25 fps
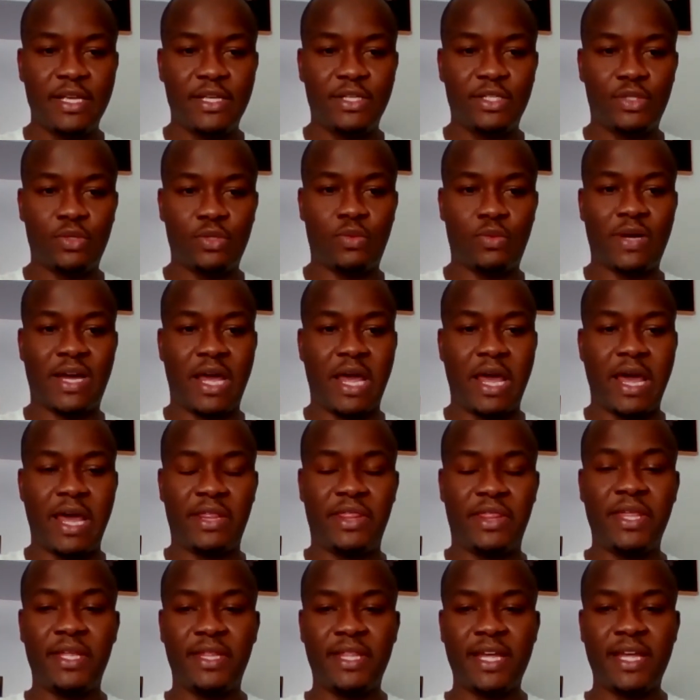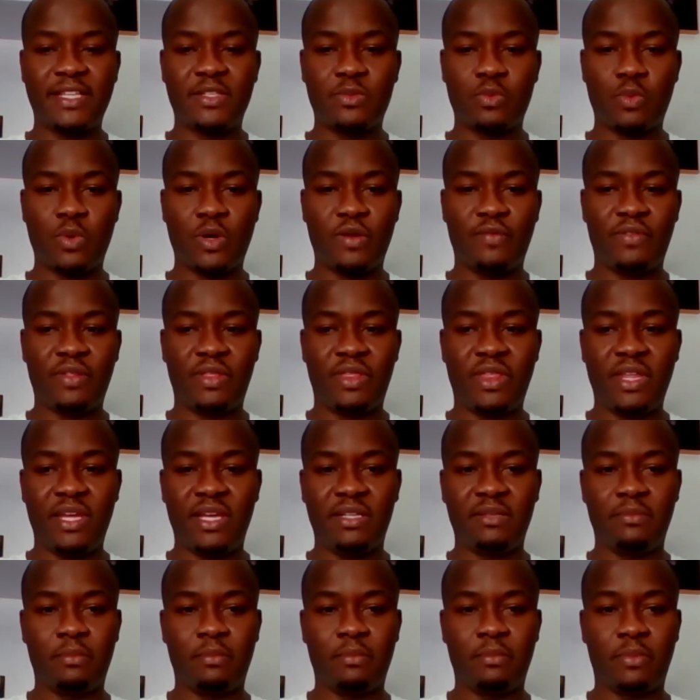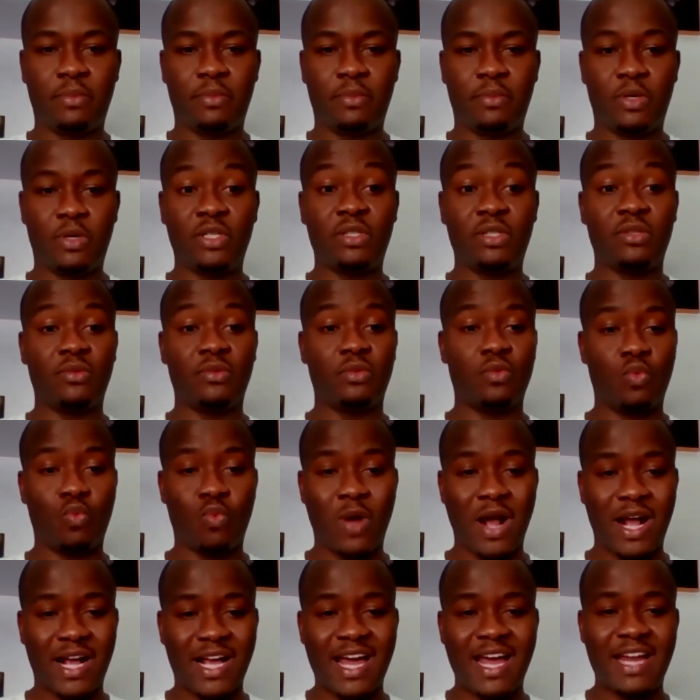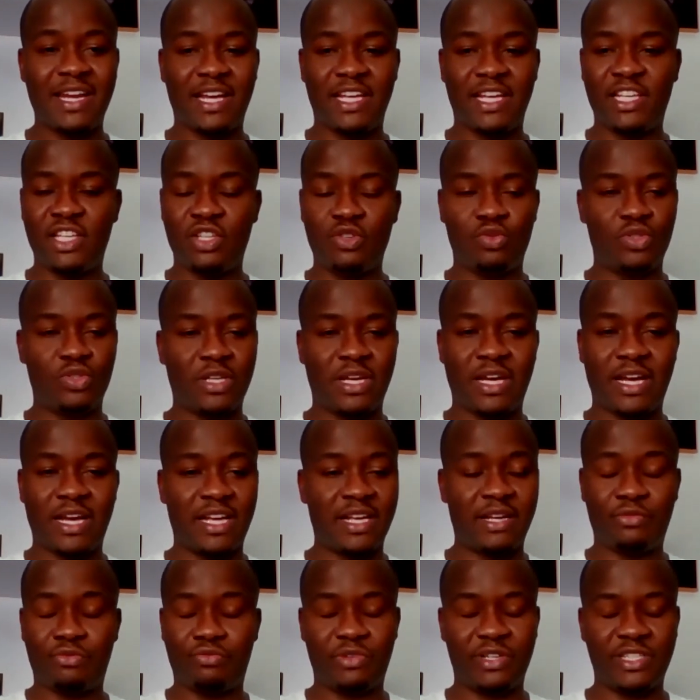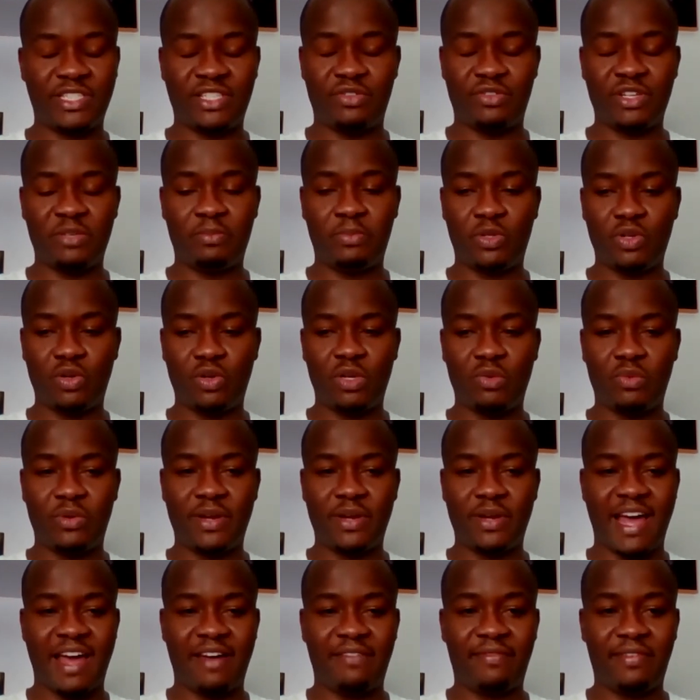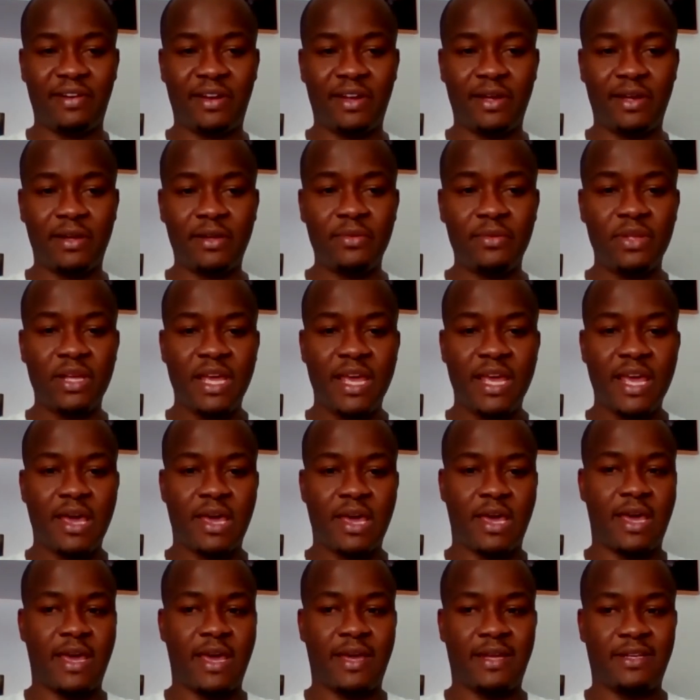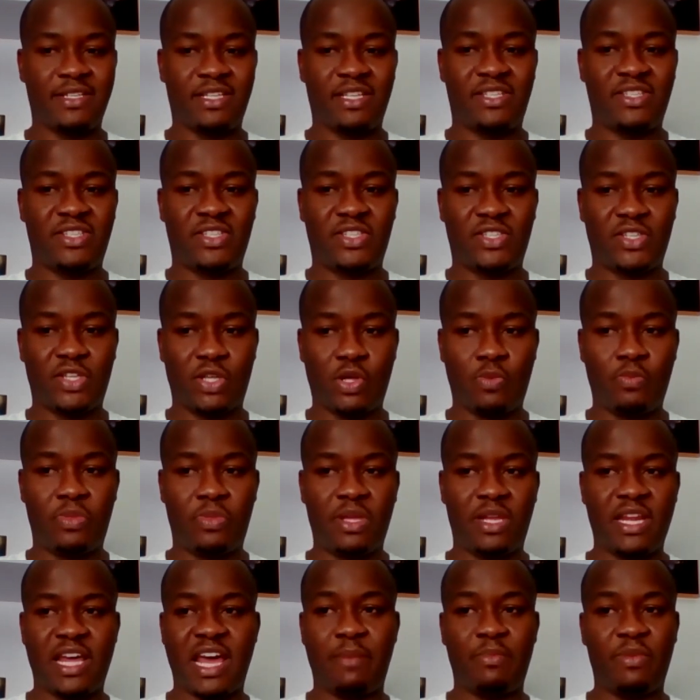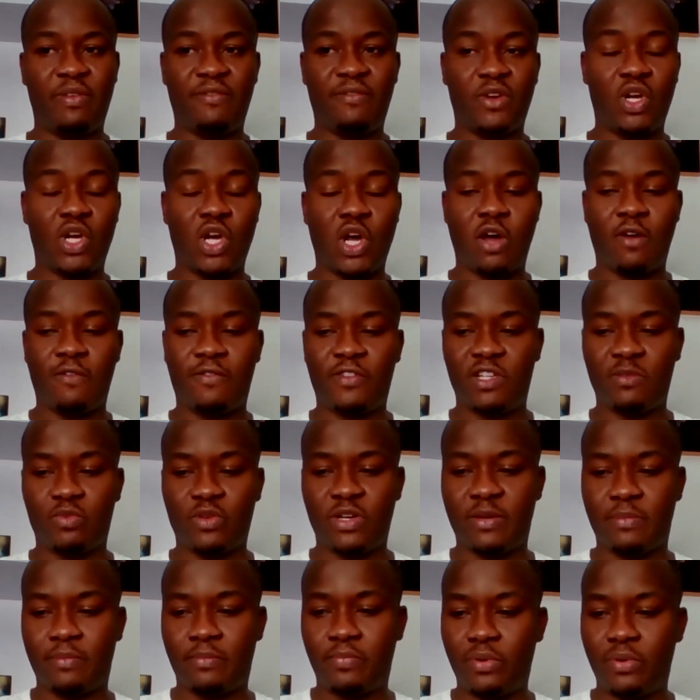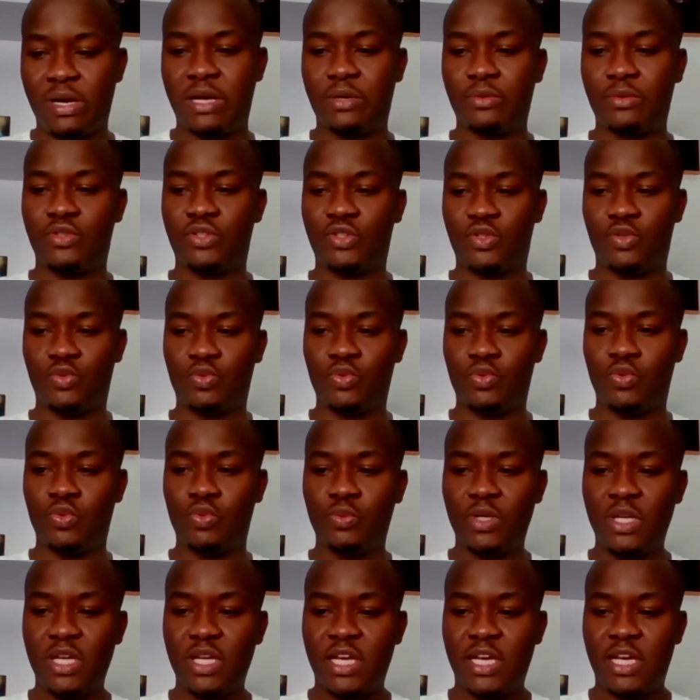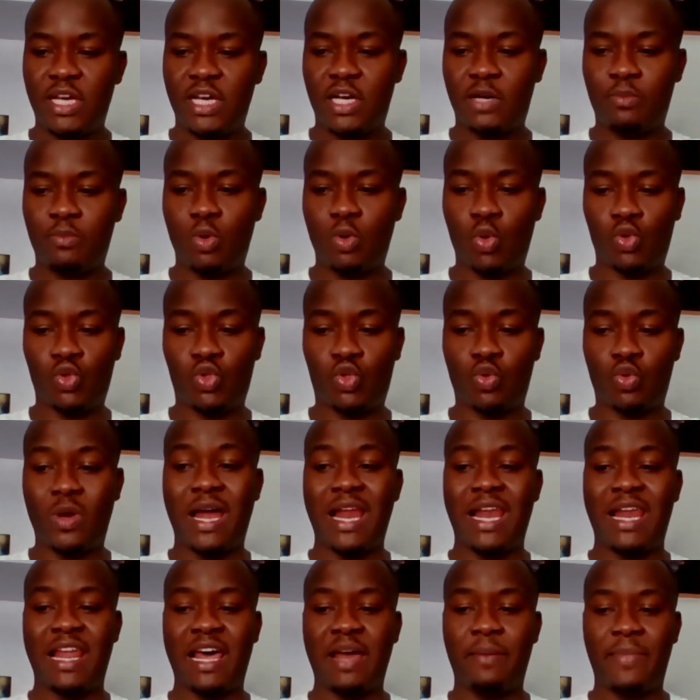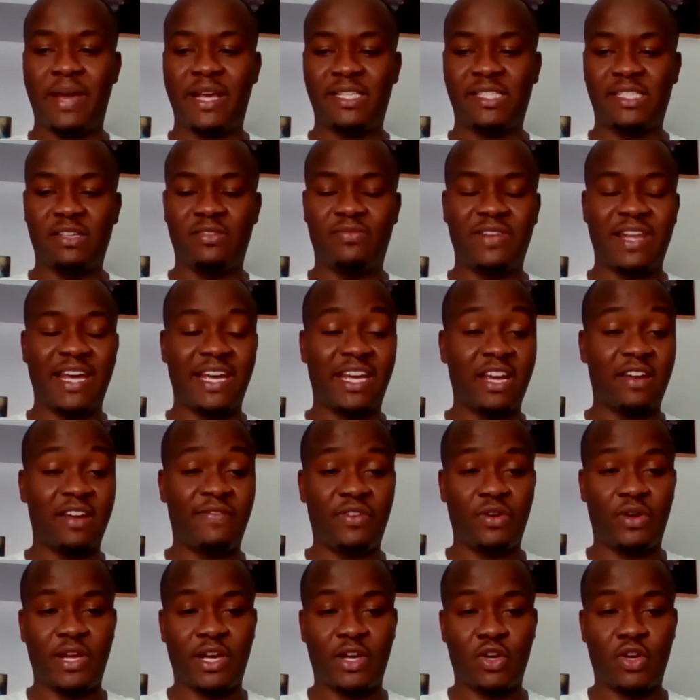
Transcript: So I think that's one of the things. But Wakanda Inu resonates purely with Africa, and it's something I'm even comfortable and proud to also align myself like every other